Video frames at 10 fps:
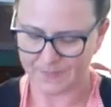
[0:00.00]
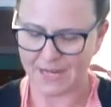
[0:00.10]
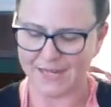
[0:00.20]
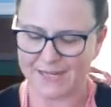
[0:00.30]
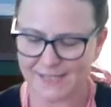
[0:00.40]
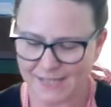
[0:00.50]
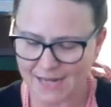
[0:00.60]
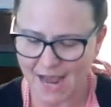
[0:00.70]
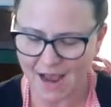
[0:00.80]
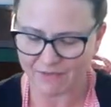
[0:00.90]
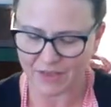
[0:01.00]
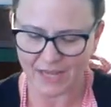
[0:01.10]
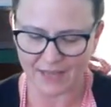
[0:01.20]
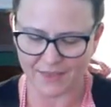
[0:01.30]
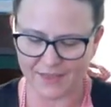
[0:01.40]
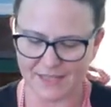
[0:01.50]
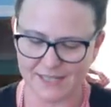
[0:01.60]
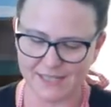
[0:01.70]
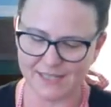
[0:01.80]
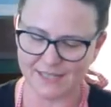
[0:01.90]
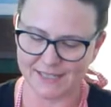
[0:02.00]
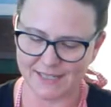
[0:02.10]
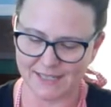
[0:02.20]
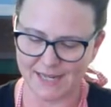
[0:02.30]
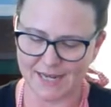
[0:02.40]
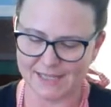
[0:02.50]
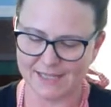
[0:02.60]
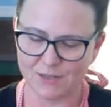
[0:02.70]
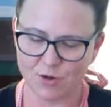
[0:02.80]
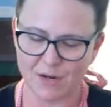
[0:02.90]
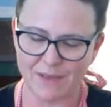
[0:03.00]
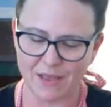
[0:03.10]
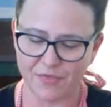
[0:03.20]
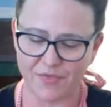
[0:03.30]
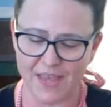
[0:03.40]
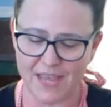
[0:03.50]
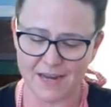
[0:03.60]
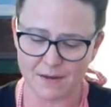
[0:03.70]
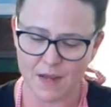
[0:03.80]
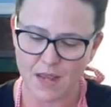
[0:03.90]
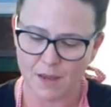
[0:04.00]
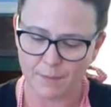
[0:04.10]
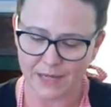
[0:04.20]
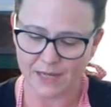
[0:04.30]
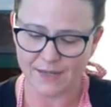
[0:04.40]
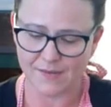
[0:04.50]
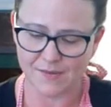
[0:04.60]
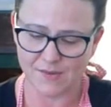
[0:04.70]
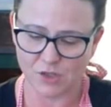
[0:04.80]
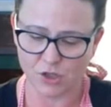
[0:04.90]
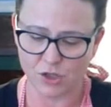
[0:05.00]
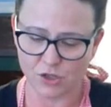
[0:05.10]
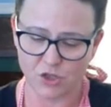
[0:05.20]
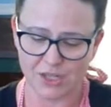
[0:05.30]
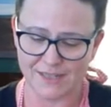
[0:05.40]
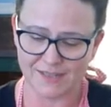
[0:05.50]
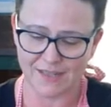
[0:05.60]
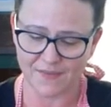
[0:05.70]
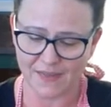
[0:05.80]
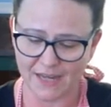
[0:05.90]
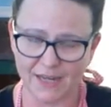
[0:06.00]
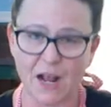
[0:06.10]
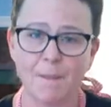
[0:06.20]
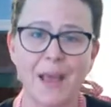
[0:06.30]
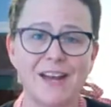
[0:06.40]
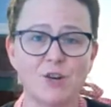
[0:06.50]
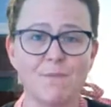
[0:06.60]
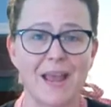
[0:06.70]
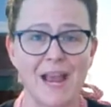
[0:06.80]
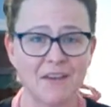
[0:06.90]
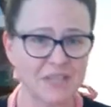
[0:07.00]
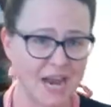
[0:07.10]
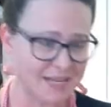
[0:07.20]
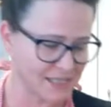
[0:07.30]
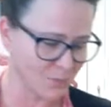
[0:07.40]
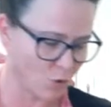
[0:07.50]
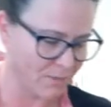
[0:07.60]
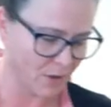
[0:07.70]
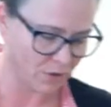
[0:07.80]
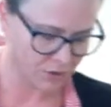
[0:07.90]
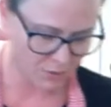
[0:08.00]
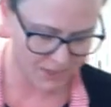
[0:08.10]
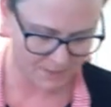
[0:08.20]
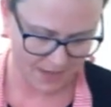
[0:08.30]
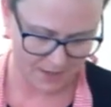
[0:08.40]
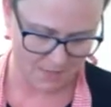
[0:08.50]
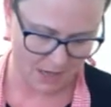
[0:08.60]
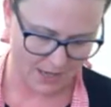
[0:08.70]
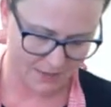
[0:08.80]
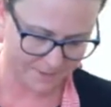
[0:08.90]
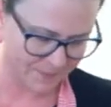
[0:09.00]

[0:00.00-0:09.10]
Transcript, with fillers: And it's going to have like this consistency. It's still going to be thin because your cheese is going to thicken it up, and you may have to add some more milk, so keep that in mind.